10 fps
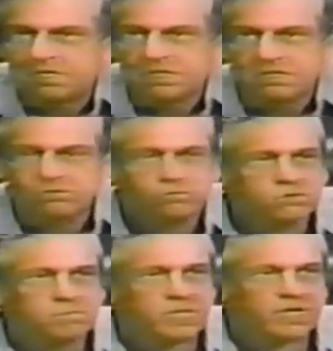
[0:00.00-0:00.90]
This was a
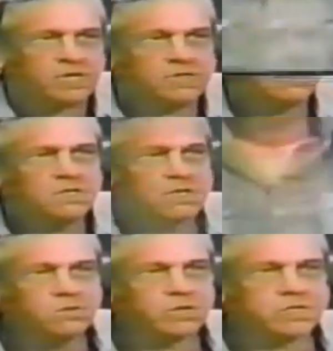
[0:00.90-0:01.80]
man
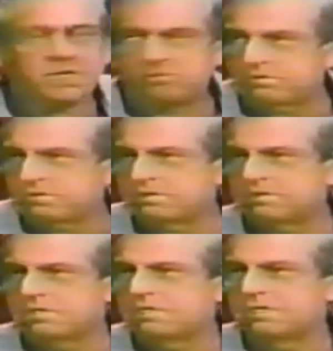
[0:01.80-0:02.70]
who had never
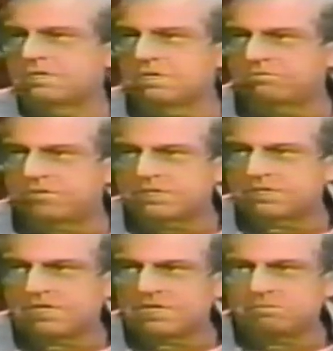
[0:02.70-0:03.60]
offended
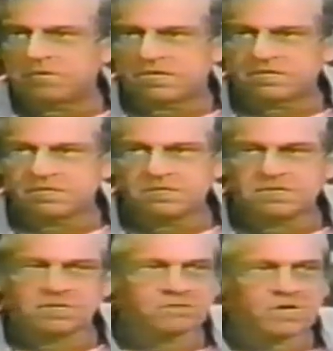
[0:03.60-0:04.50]
anybody, had
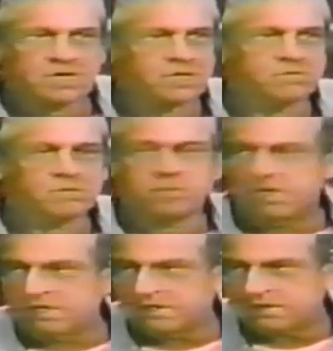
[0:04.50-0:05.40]
never gotten even a
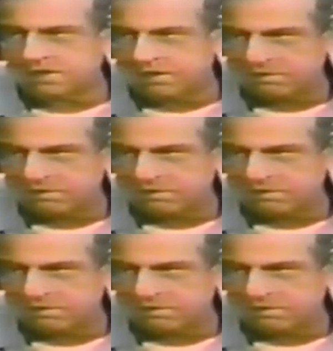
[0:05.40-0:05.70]
parking ticket.